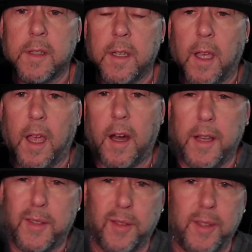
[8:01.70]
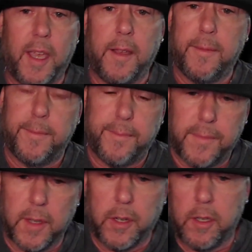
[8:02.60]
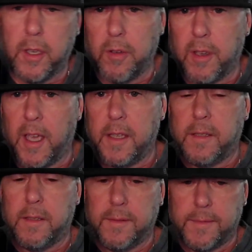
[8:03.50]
All right, so yeah, there you go, guys.